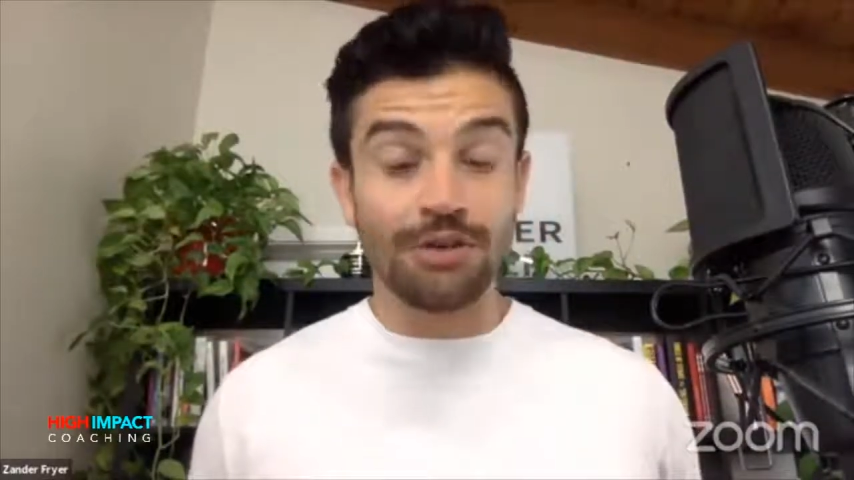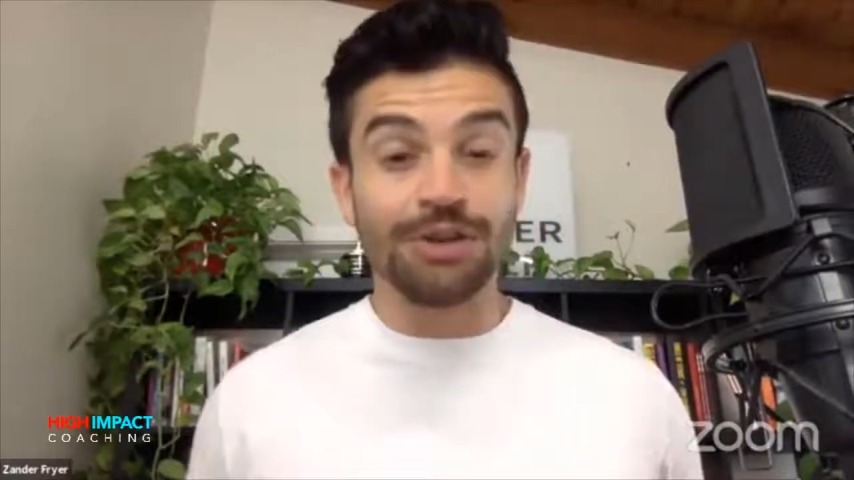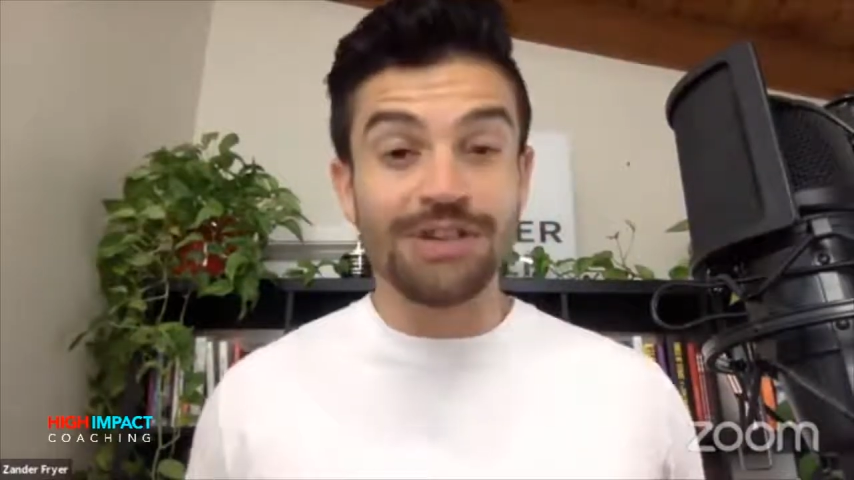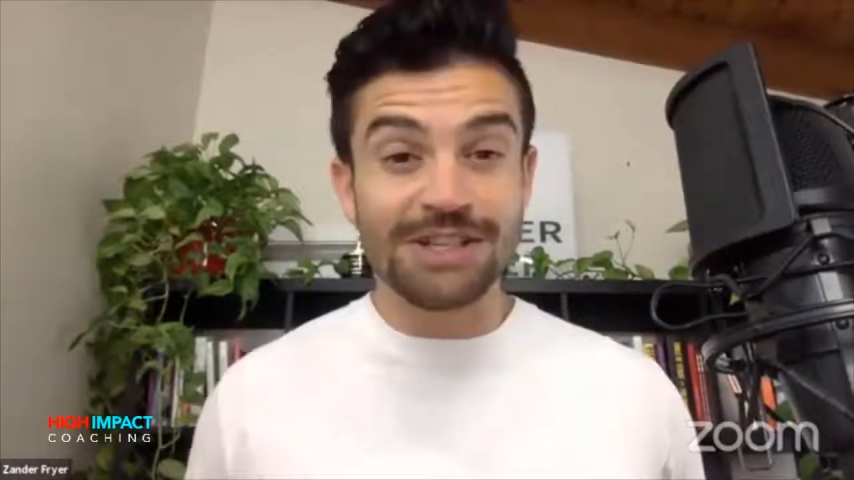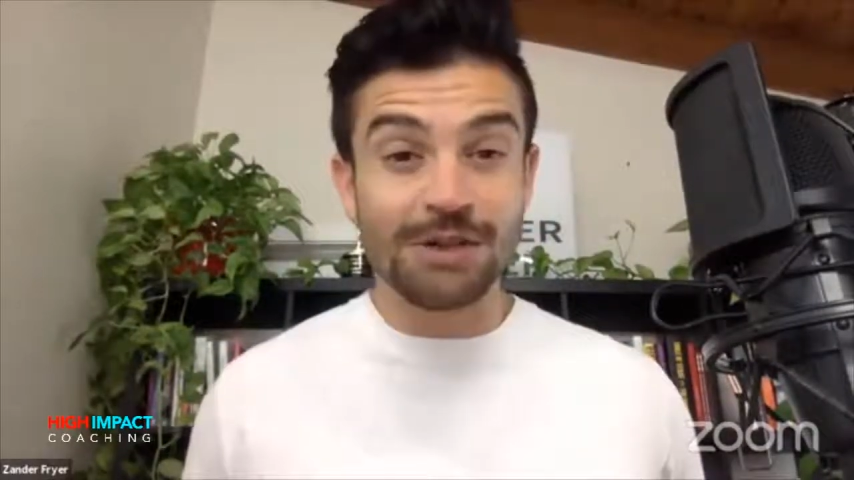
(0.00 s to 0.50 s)
only
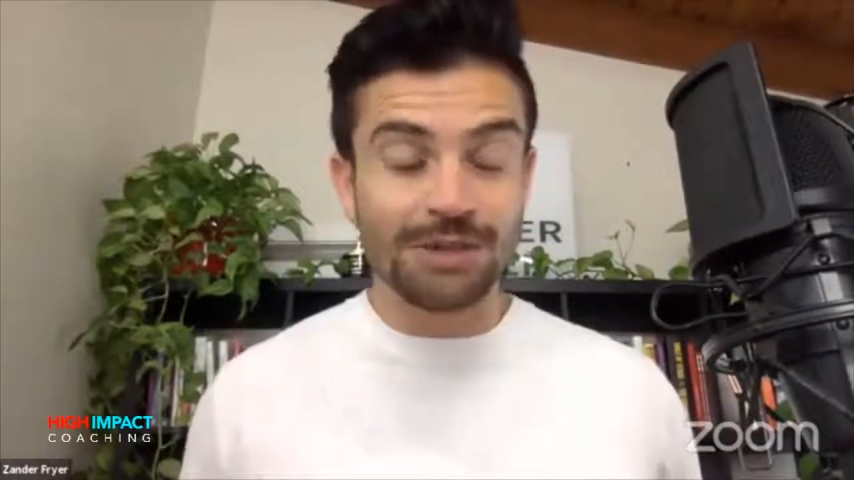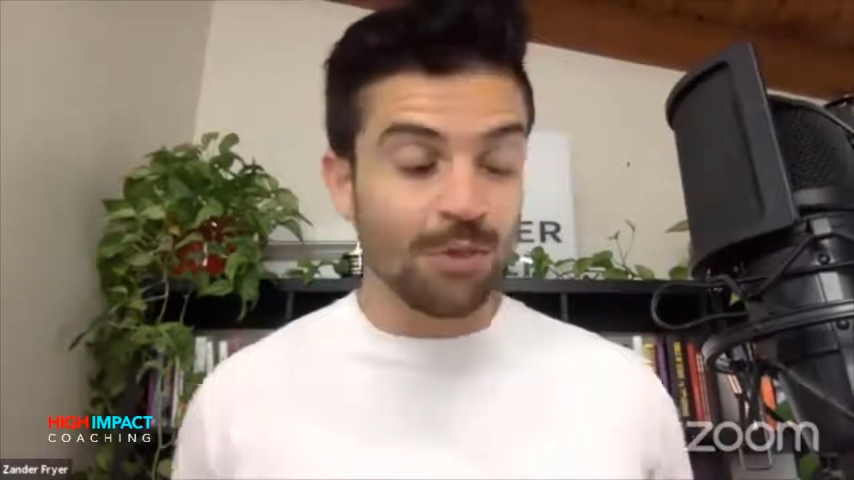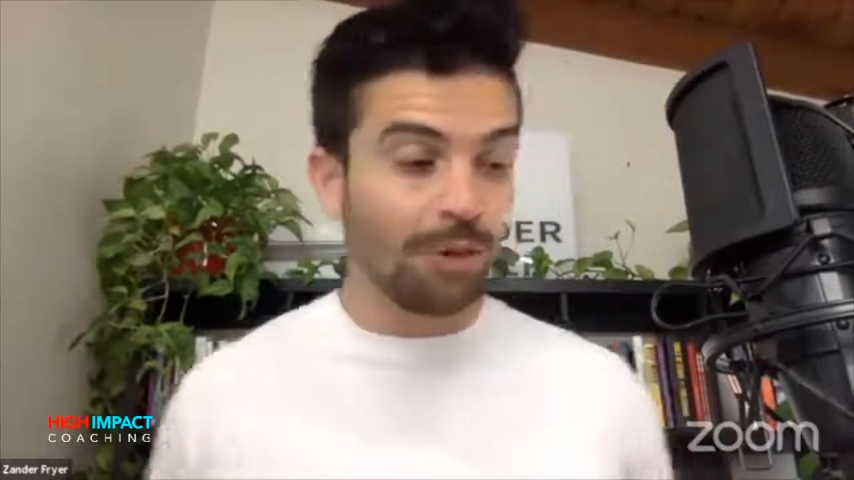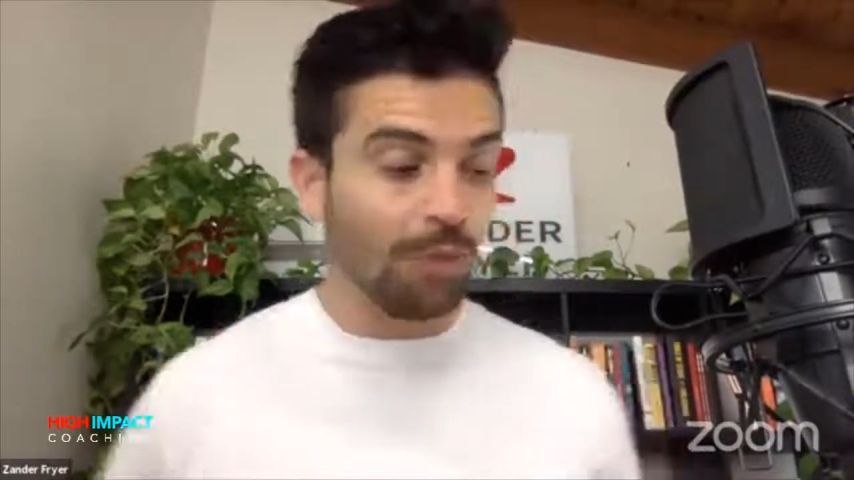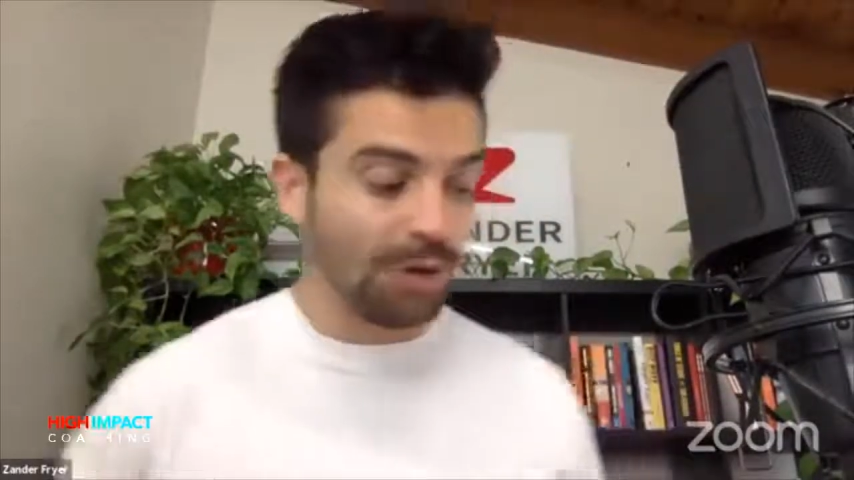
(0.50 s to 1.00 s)
resource
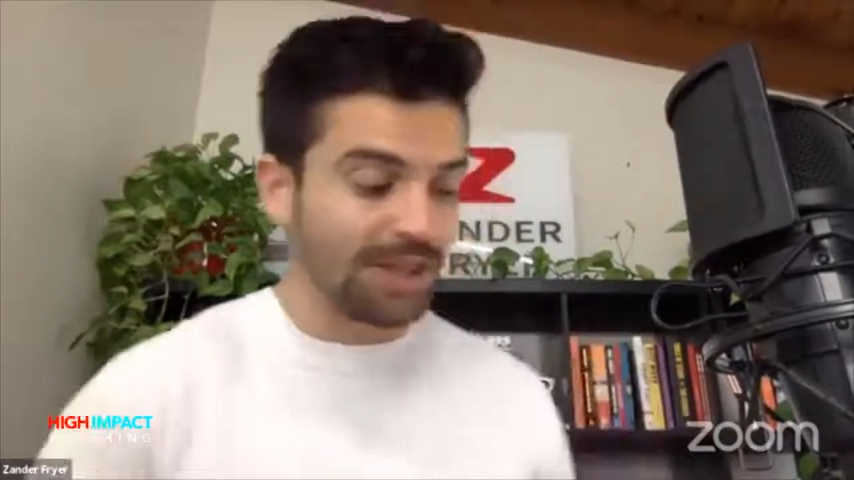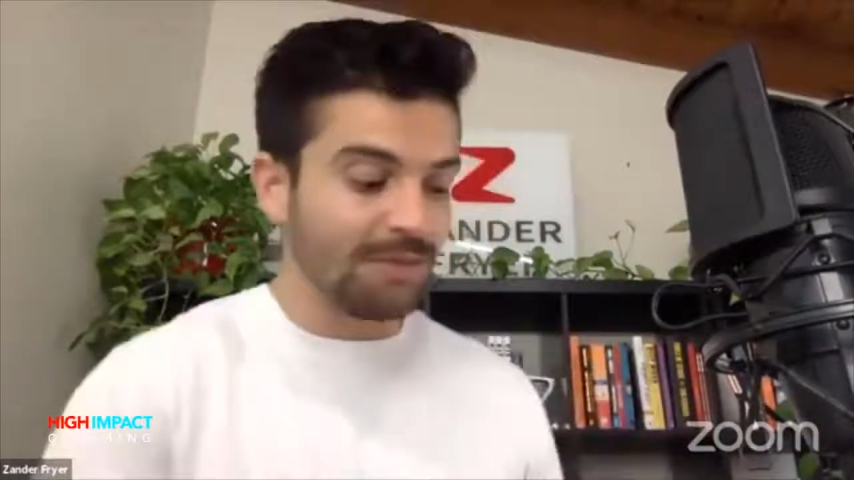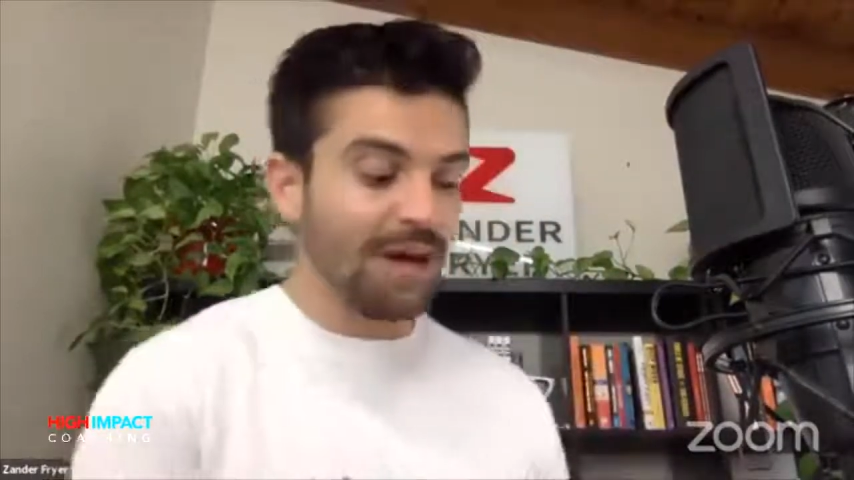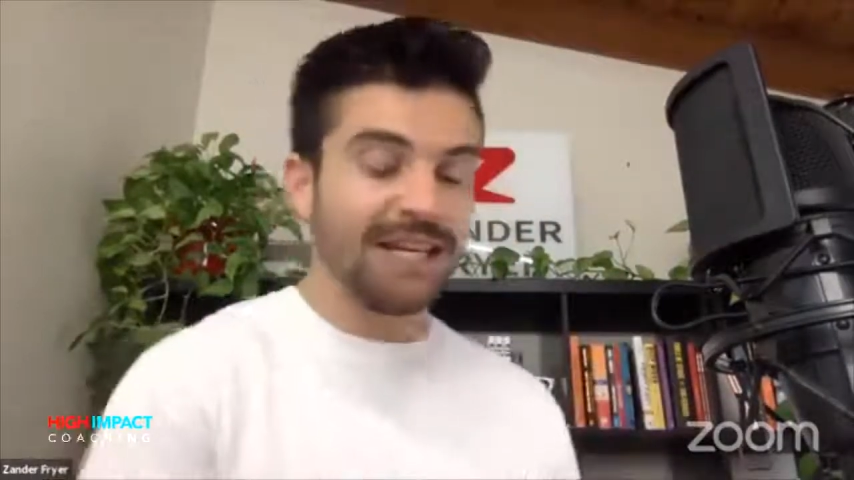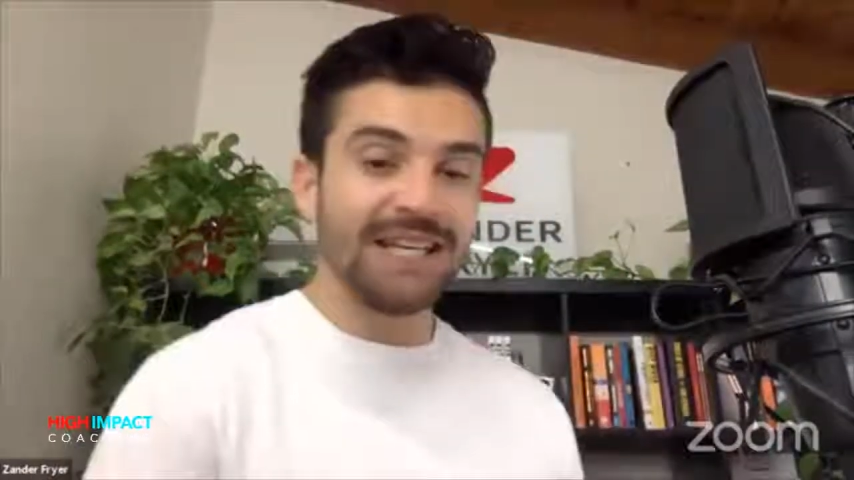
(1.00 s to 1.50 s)
more important than
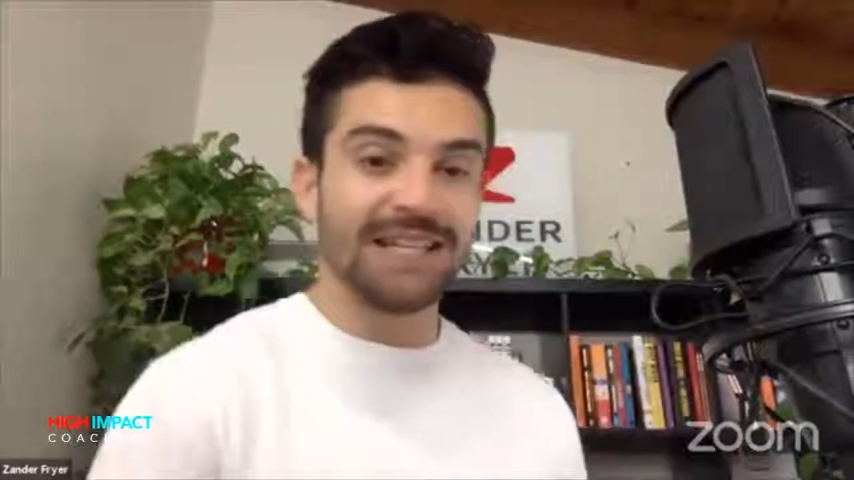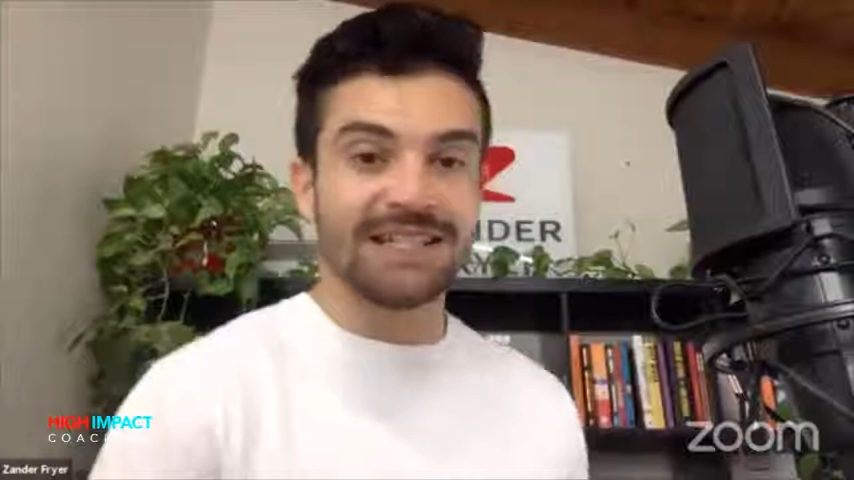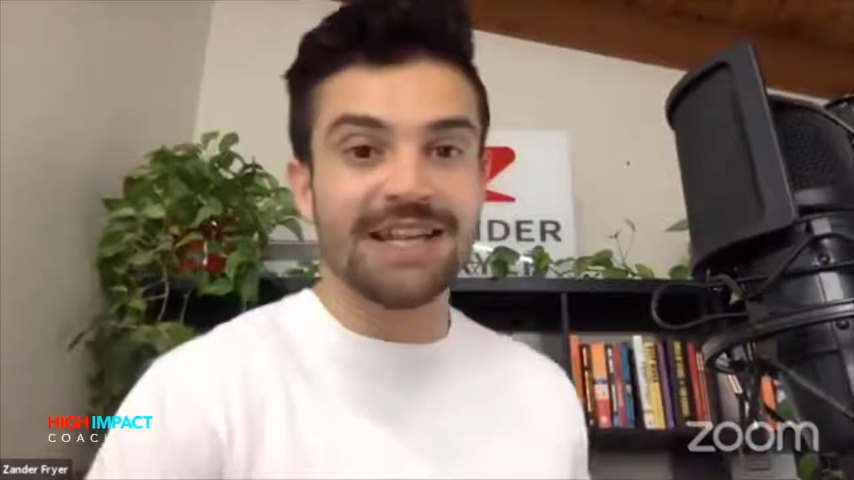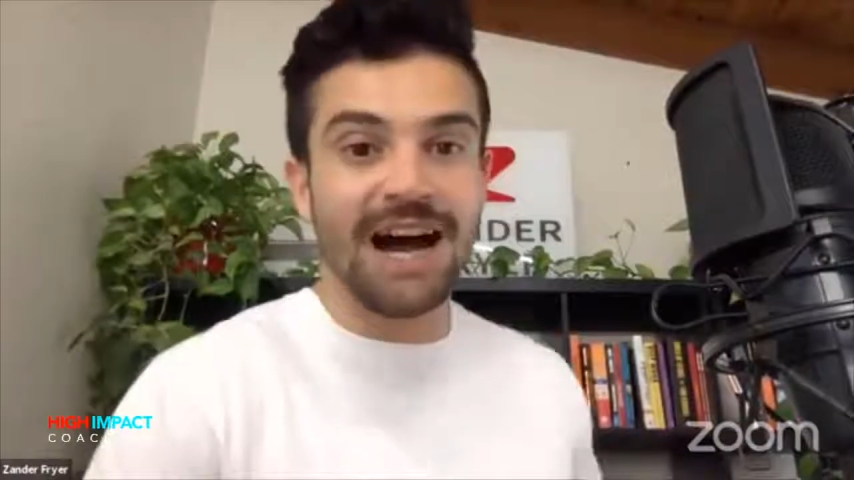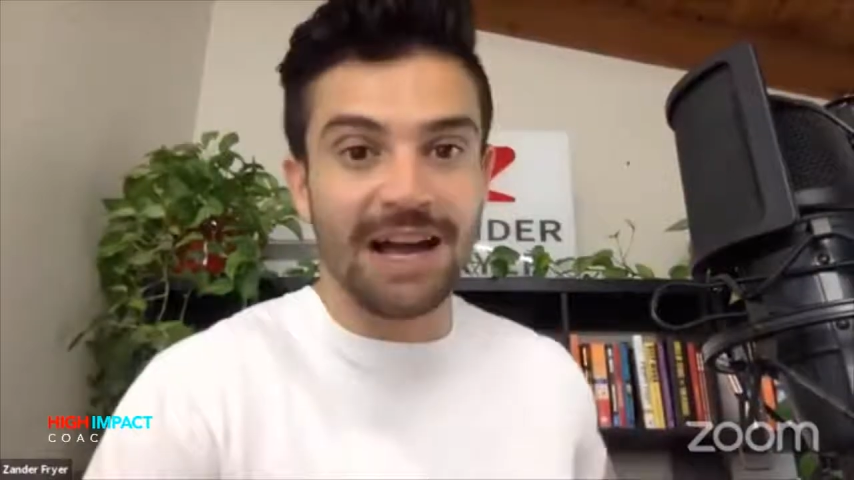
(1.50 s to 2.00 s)
money is
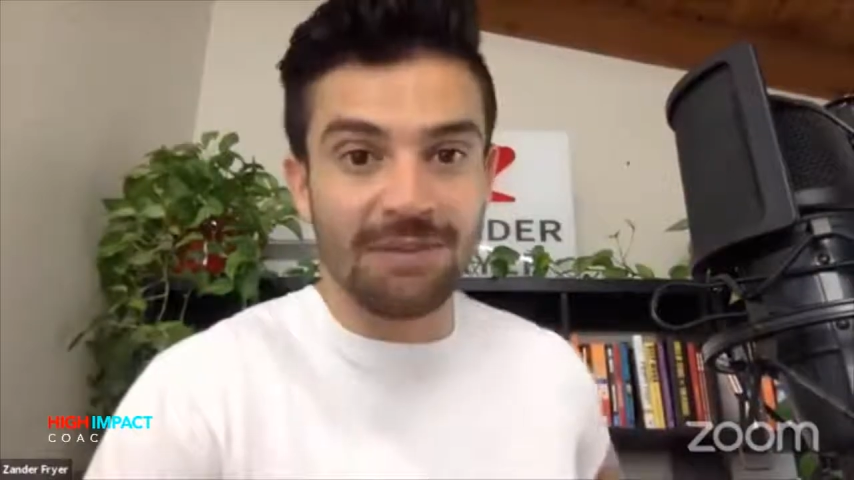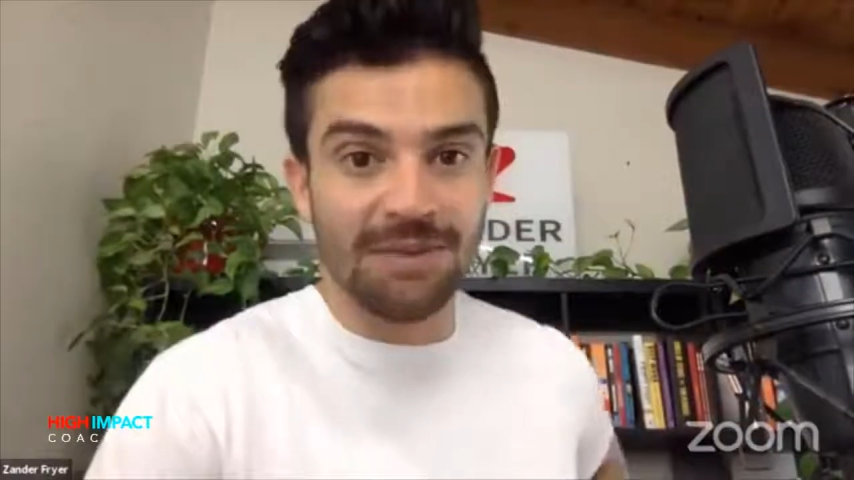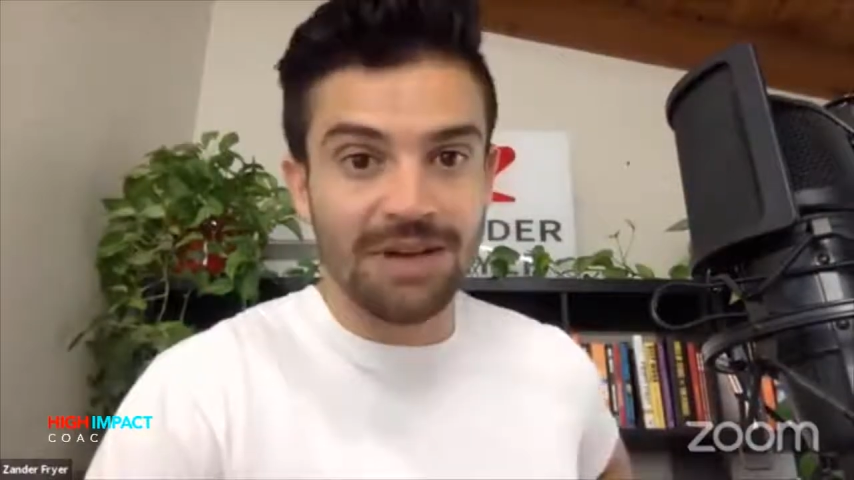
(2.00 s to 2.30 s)
time.